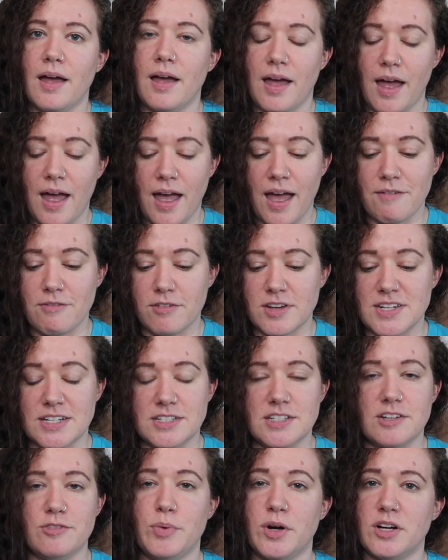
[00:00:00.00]
have
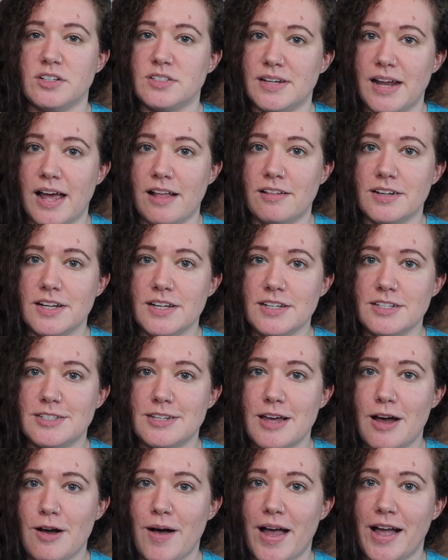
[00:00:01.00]
addictive personality,
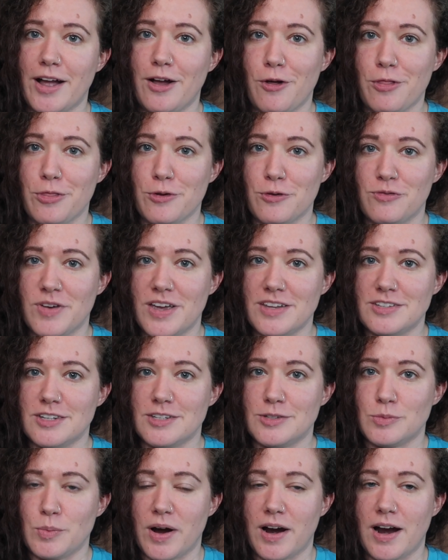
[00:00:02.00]
so I go through
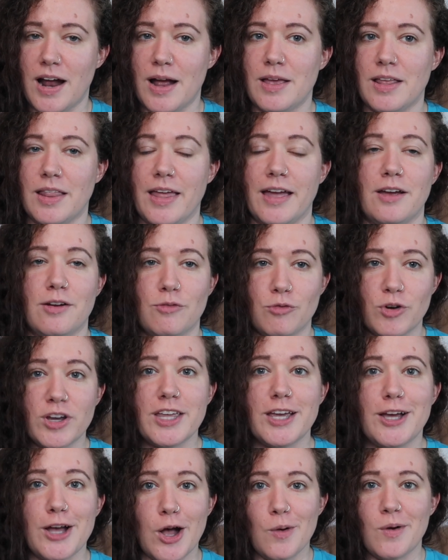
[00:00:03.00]
phases where I like
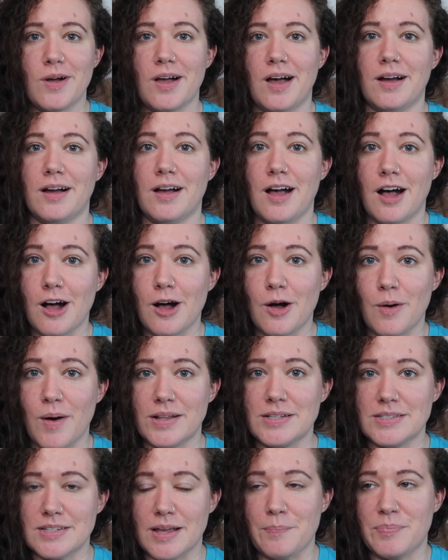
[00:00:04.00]
really go gung-ho
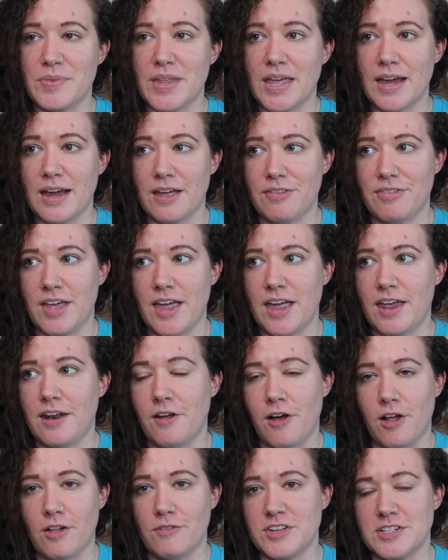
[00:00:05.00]
on something and then
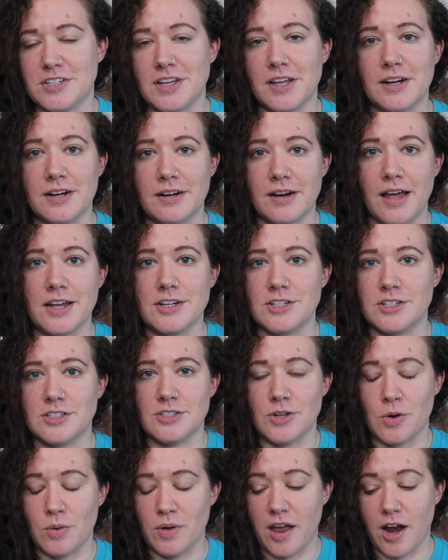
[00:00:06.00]
all of a sudden I
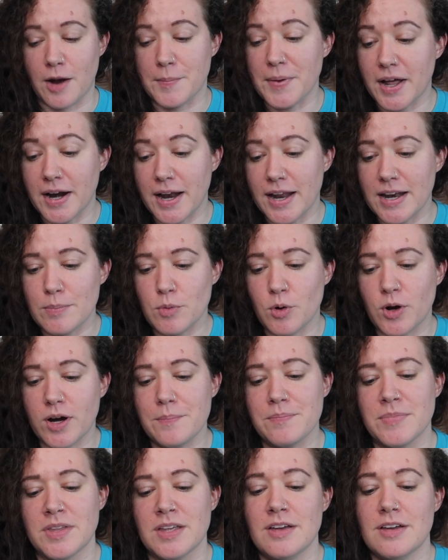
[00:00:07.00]
just don't care about it
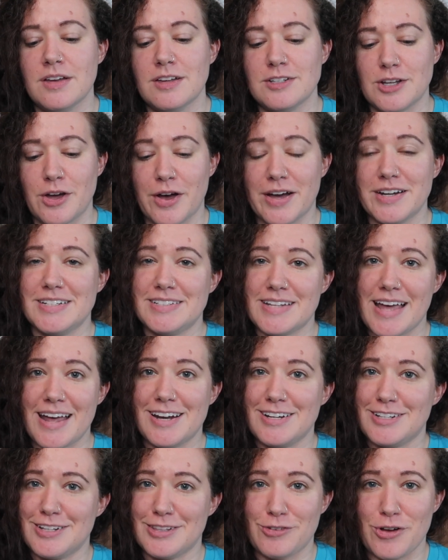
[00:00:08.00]
anymore. So I
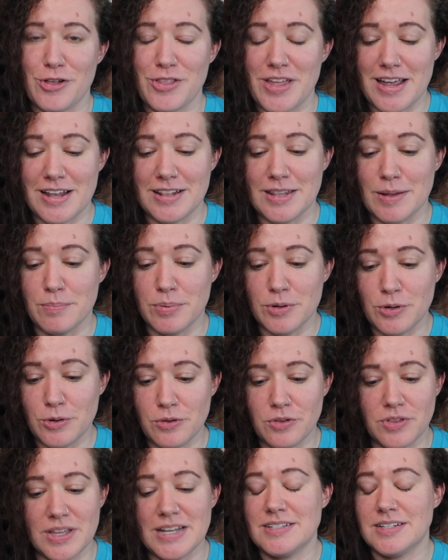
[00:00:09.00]
decided to throw that in the
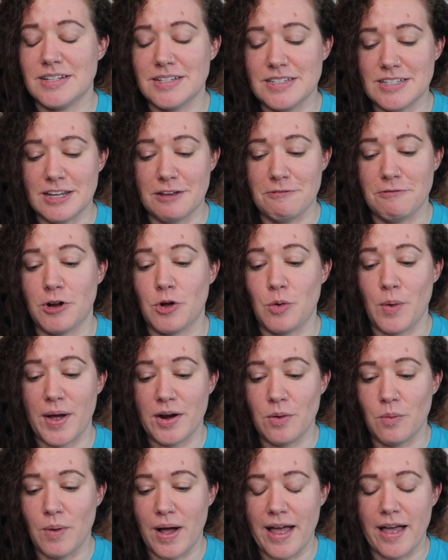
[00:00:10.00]
booth. It did sit for
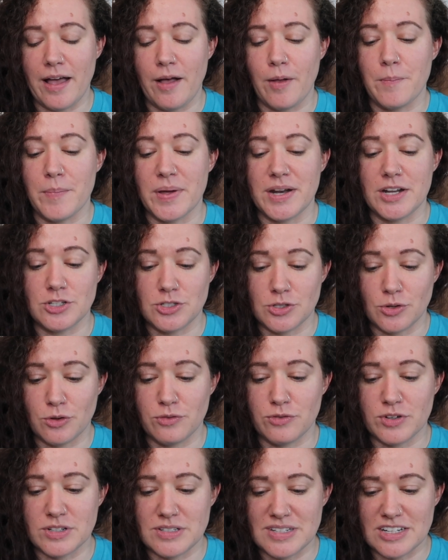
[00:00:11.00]
quite a while, but it
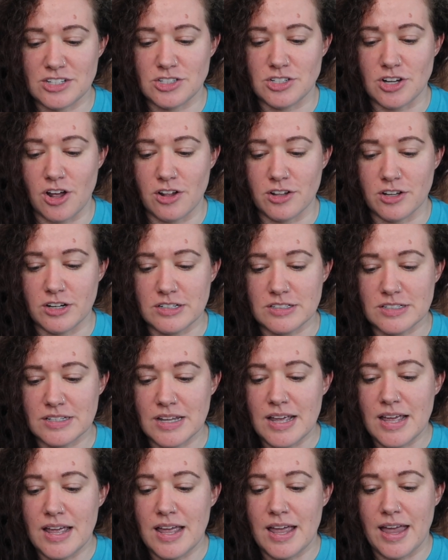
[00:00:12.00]
sold for $6
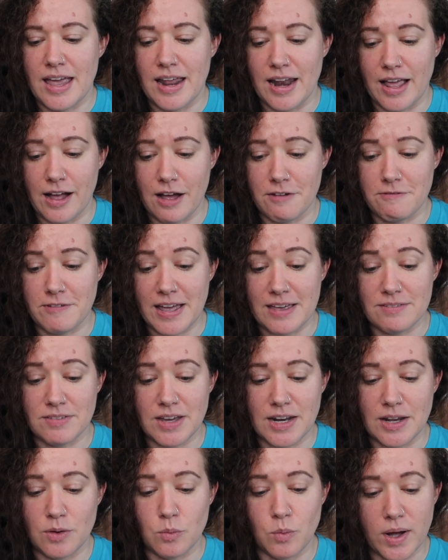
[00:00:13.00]
and I got
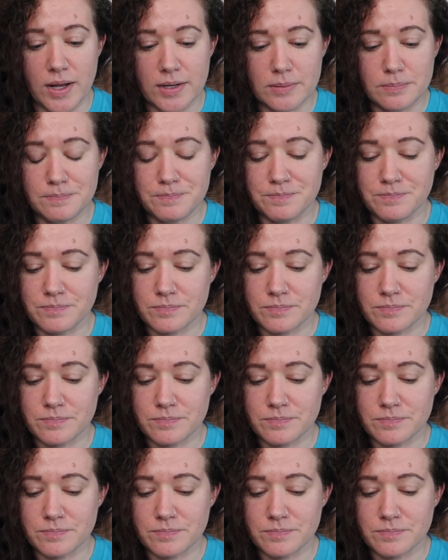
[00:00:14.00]
$5.81.